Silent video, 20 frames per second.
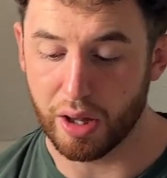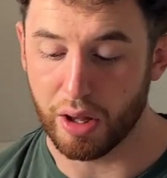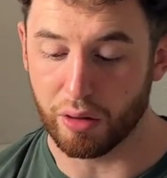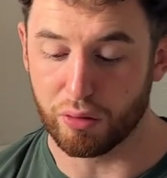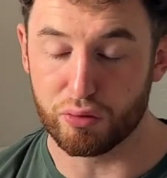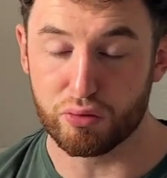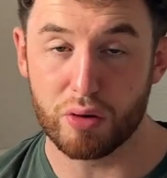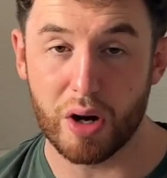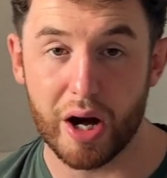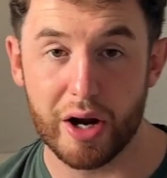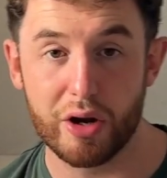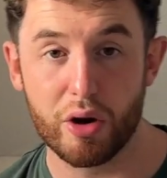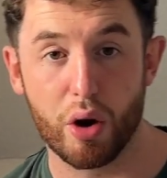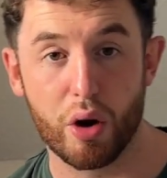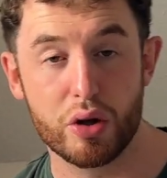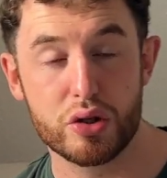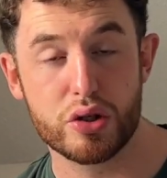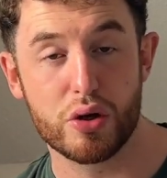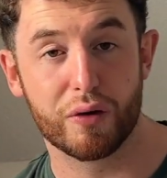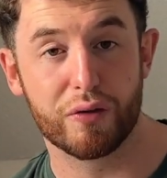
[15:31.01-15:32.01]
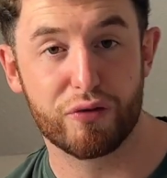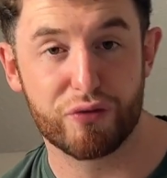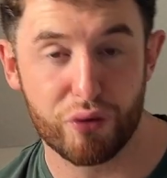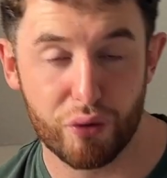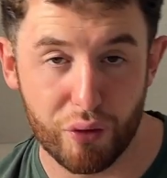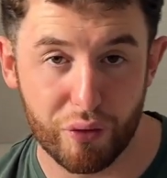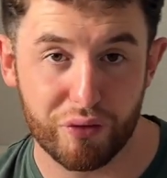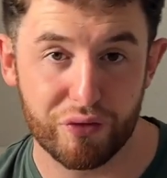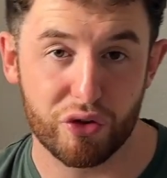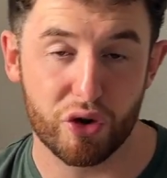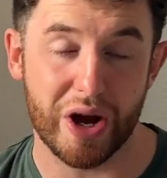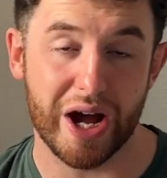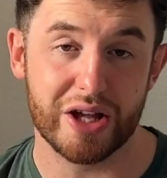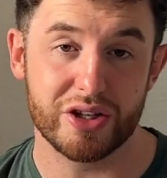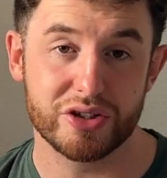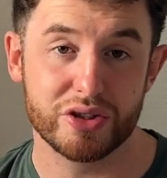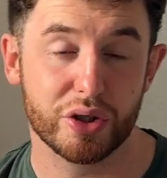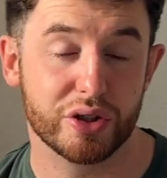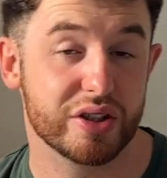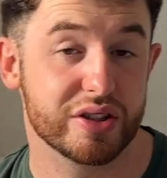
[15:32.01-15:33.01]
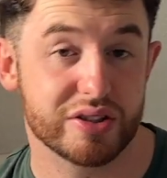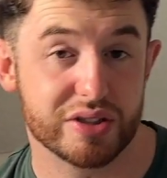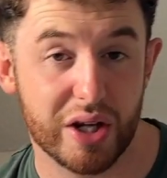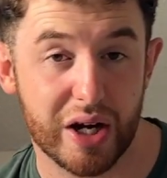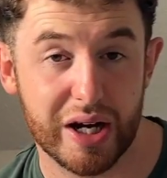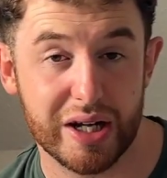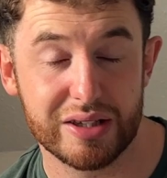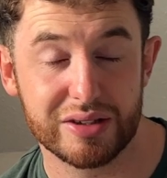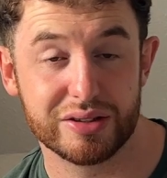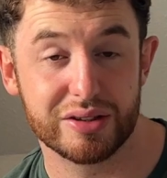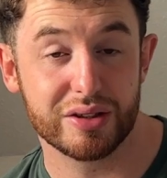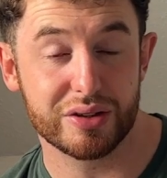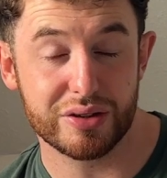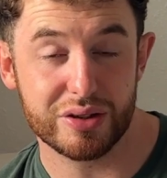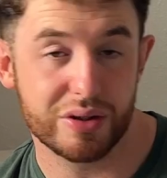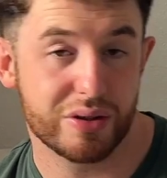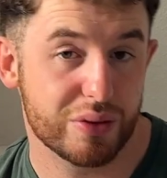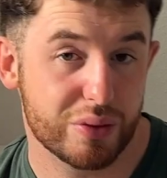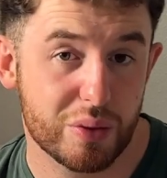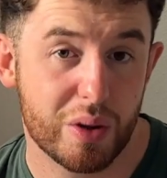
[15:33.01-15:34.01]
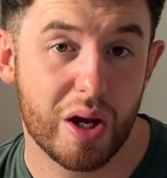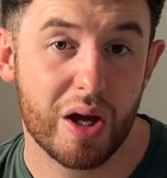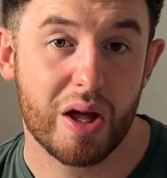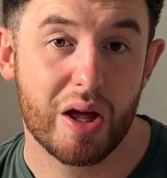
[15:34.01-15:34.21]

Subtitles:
Run on your forefoot as you're designed to do.